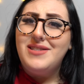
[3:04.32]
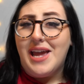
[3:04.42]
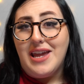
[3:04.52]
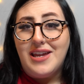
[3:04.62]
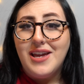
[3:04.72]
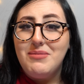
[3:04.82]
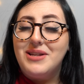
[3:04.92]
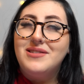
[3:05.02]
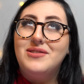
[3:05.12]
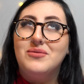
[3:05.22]
take it?
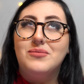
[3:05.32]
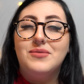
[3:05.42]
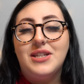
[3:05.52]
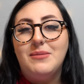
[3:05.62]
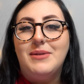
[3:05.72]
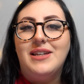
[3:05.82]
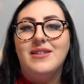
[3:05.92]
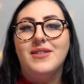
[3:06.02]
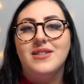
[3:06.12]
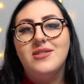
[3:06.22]
Because it's really mean
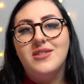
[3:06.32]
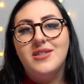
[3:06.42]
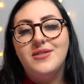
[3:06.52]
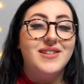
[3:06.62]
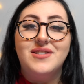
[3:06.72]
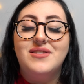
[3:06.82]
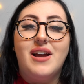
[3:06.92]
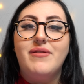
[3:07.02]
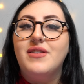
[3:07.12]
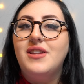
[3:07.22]
if that's true. This
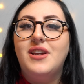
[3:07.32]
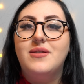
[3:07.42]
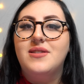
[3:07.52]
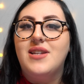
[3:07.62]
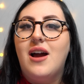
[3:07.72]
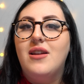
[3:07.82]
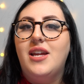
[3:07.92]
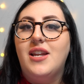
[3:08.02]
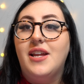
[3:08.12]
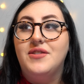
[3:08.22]
definitely goes down
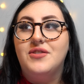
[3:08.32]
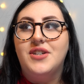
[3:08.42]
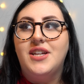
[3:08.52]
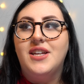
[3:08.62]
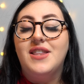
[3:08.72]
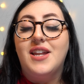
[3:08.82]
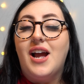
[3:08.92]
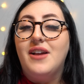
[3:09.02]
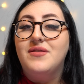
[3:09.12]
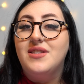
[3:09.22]
in history that
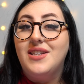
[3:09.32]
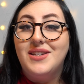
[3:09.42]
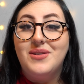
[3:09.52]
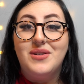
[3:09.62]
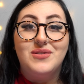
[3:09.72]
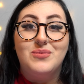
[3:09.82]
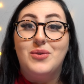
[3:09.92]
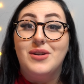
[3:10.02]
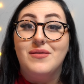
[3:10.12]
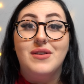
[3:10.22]
I've seen as
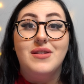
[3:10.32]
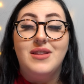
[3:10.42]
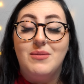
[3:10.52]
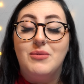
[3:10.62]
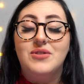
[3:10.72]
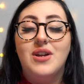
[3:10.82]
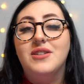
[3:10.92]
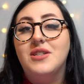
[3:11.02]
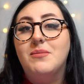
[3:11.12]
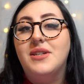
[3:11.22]
one of the most
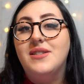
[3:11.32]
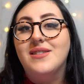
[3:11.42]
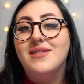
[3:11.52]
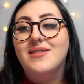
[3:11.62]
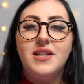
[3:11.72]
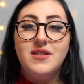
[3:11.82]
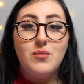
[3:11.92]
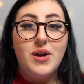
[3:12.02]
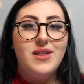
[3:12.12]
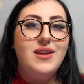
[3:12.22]
haunted places. Because the
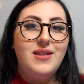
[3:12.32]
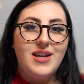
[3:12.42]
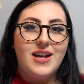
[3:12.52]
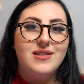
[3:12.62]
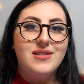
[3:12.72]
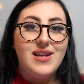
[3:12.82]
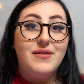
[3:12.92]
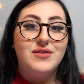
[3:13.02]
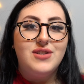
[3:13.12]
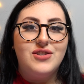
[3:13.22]
way that the guests
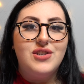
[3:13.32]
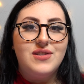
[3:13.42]
have such